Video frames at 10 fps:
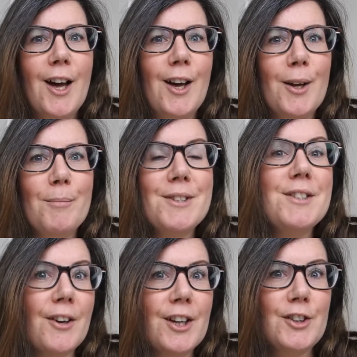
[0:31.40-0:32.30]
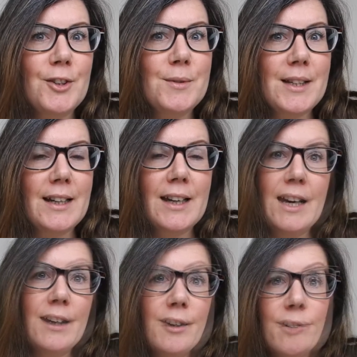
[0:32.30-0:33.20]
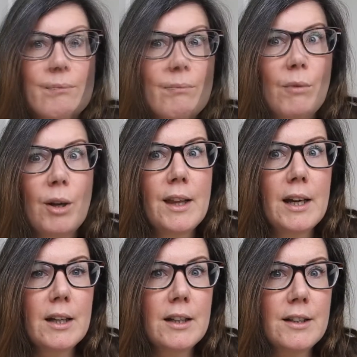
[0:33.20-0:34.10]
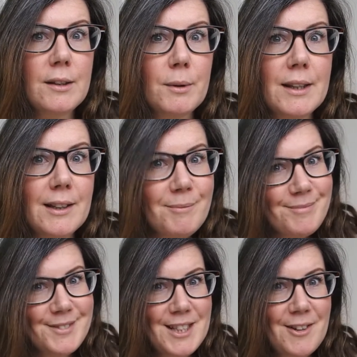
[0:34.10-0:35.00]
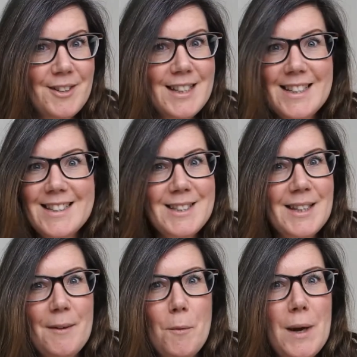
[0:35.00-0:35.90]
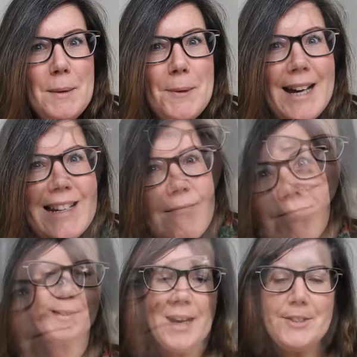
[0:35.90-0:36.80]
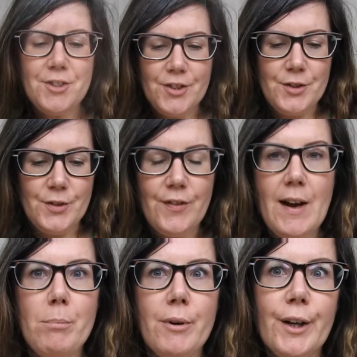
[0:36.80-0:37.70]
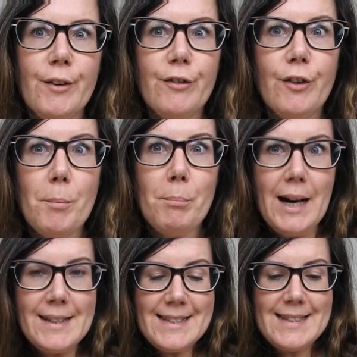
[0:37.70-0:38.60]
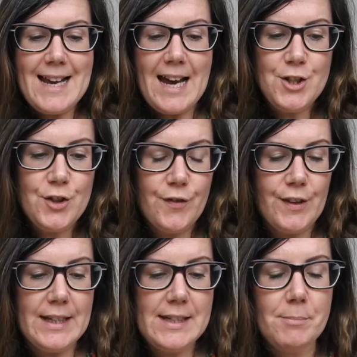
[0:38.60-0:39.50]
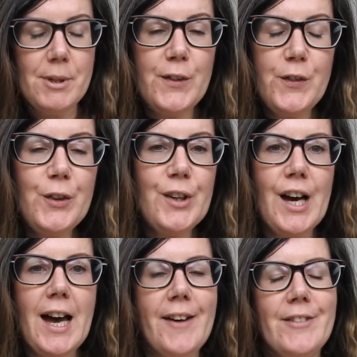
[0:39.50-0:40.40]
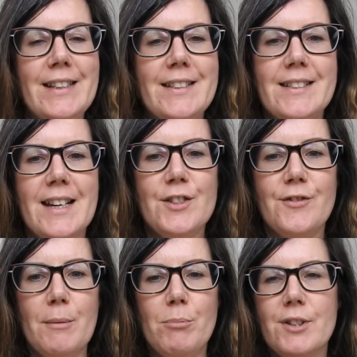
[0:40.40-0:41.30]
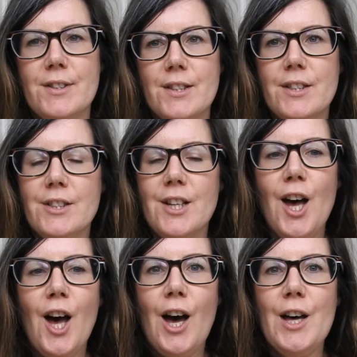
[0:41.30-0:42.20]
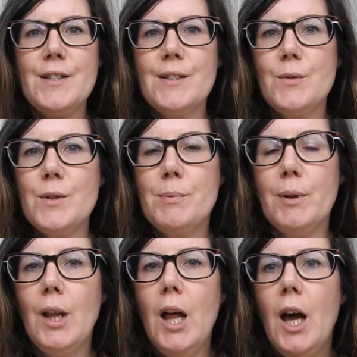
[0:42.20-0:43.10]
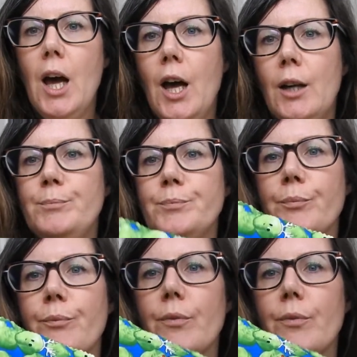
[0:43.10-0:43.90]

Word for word: um, so I can use it again. What they're going to do with it. So it's win-win. So I just use fabric from my stash for this, but if you don't have any stash fabrics that are suitable, um,